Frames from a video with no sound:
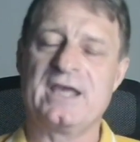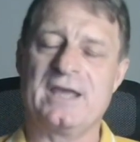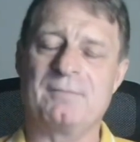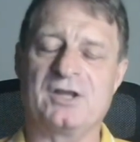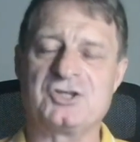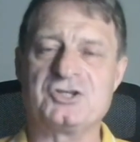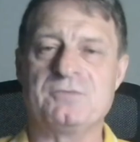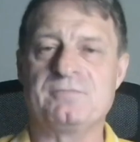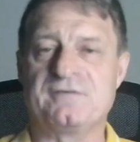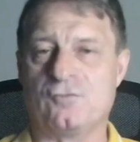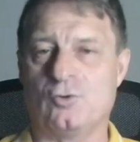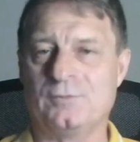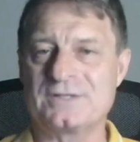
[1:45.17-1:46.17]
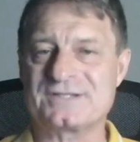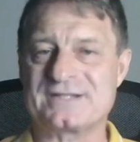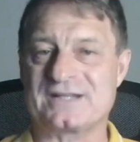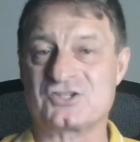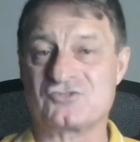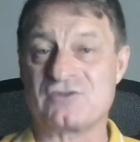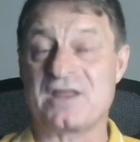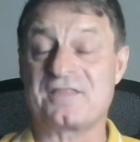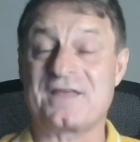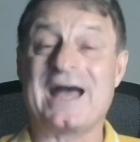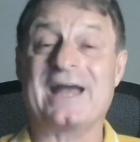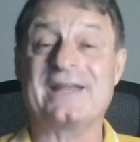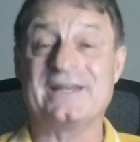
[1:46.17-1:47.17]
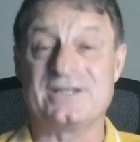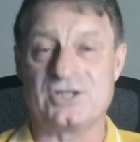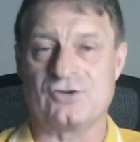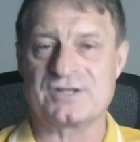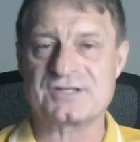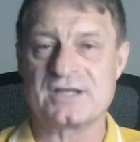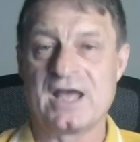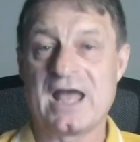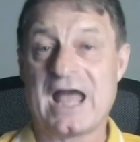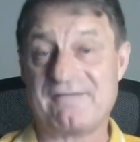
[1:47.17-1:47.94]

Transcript: in my gym performance, that strength and endurance,